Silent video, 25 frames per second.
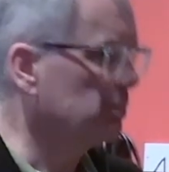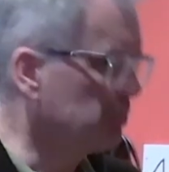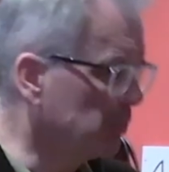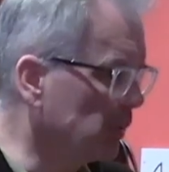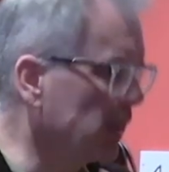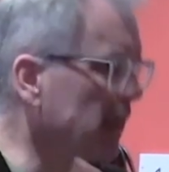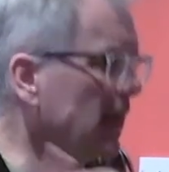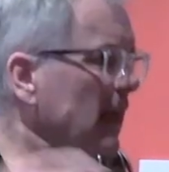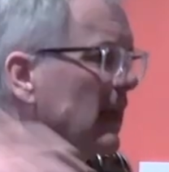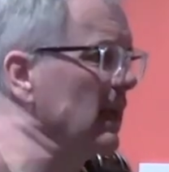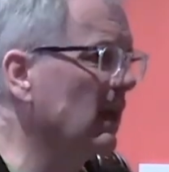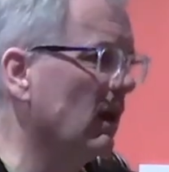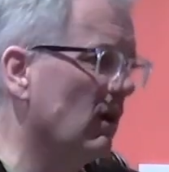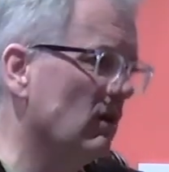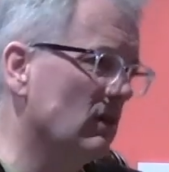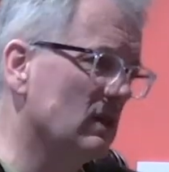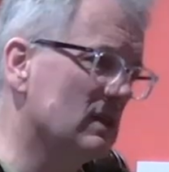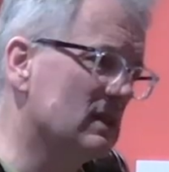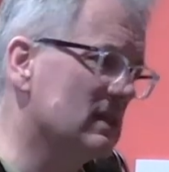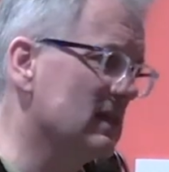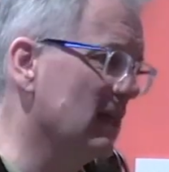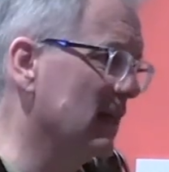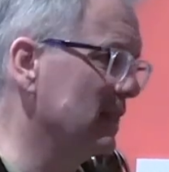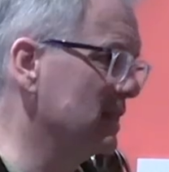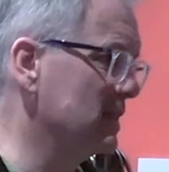break
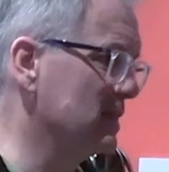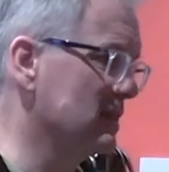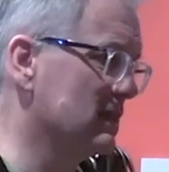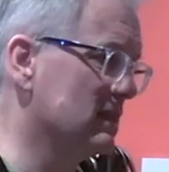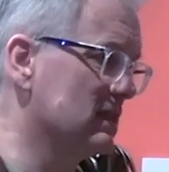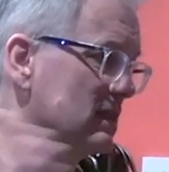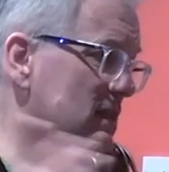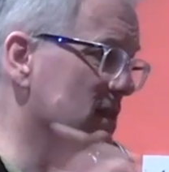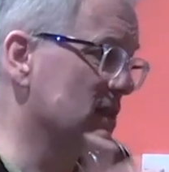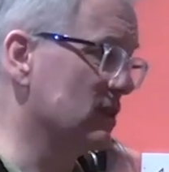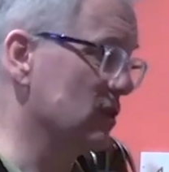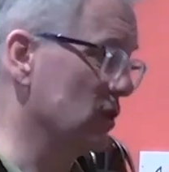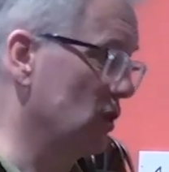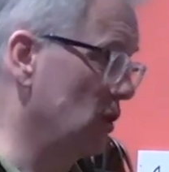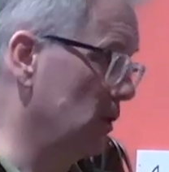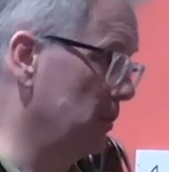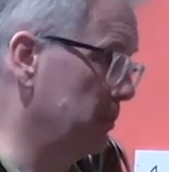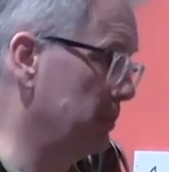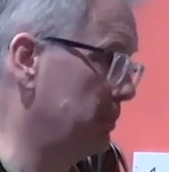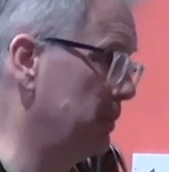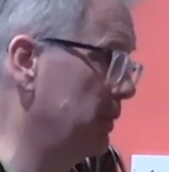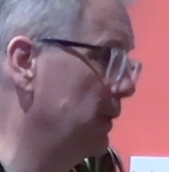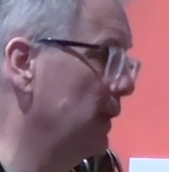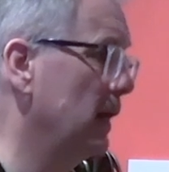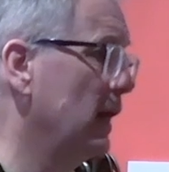long sentences
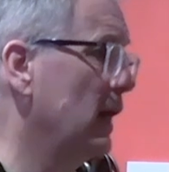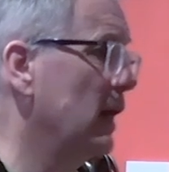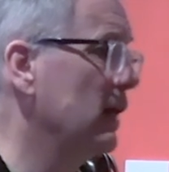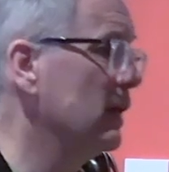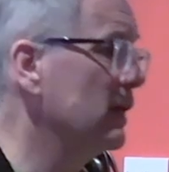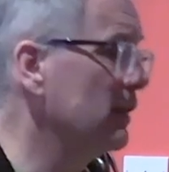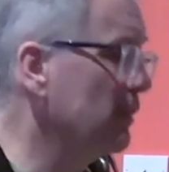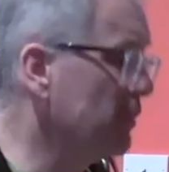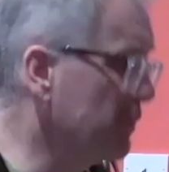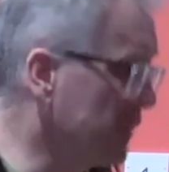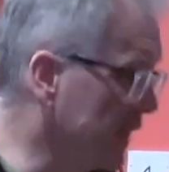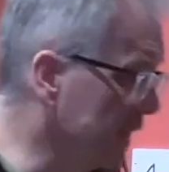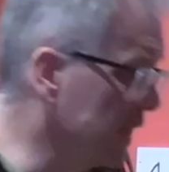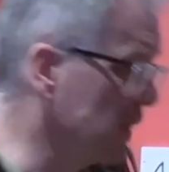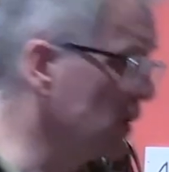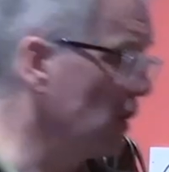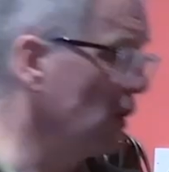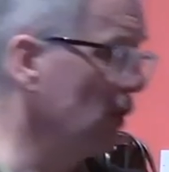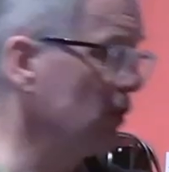up, think